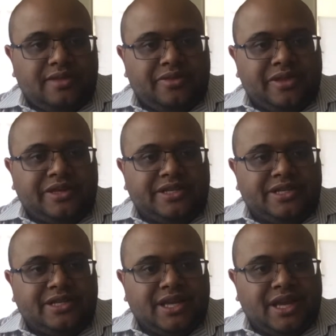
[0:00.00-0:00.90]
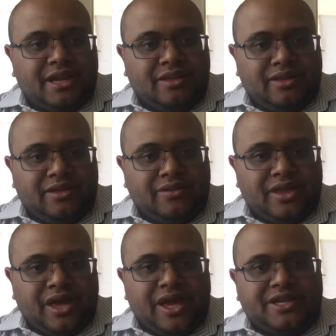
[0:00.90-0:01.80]
this is the
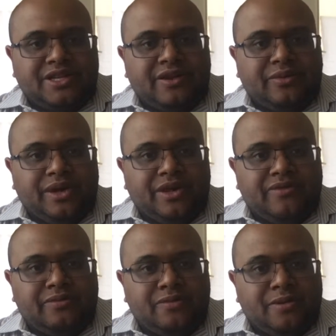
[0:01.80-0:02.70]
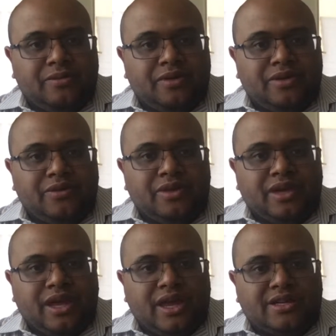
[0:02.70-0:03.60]
age that we live in. People are
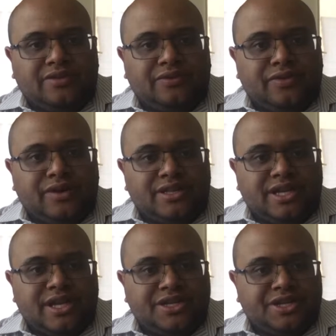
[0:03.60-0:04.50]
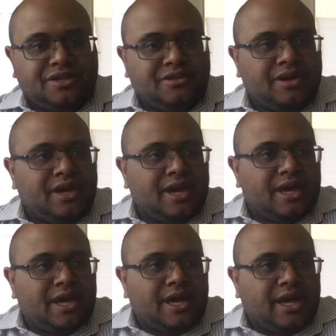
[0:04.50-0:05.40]
doing things for attention
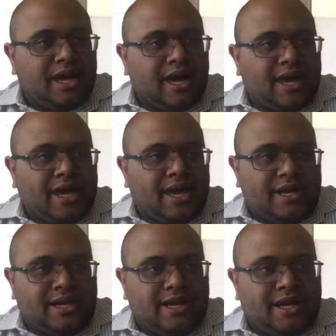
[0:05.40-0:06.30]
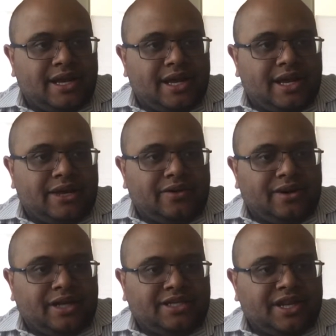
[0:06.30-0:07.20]
and,
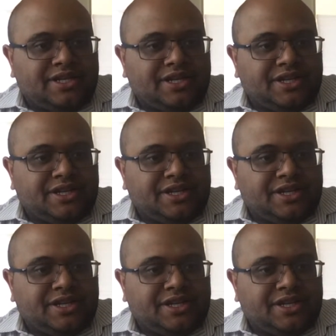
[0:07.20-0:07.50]
attention.